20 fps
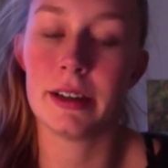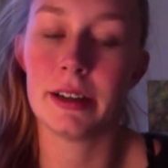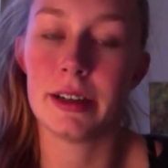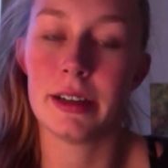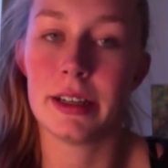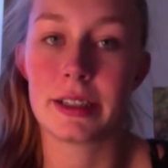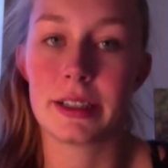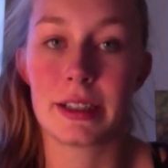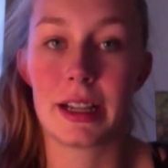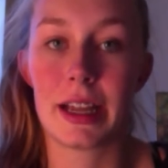
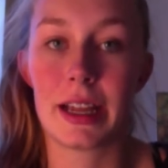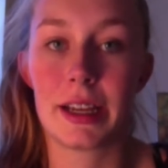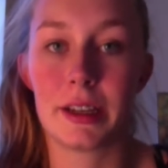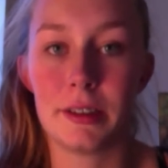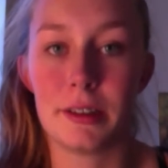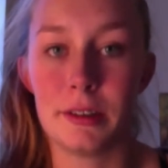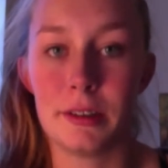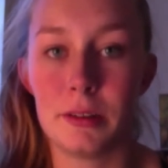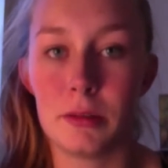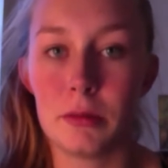it's like a
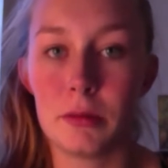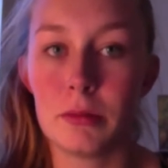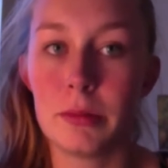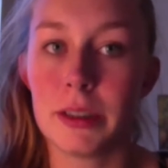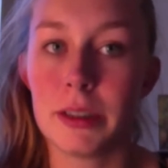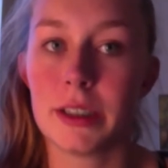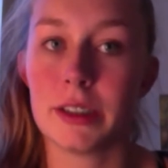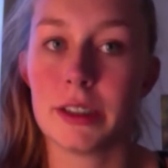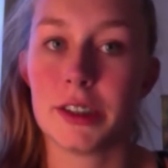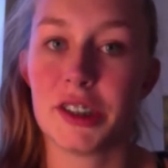whole
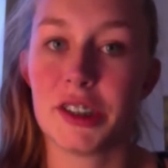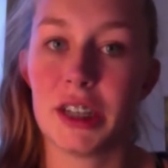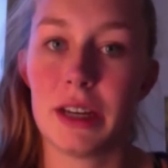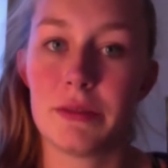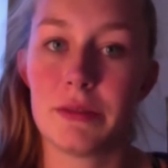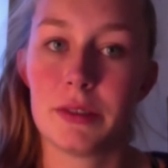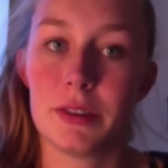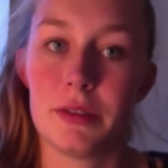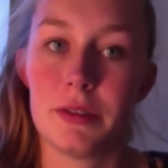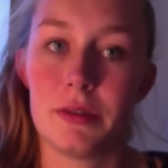because you have
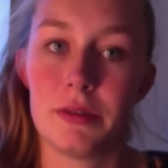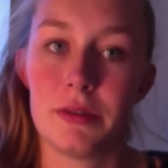to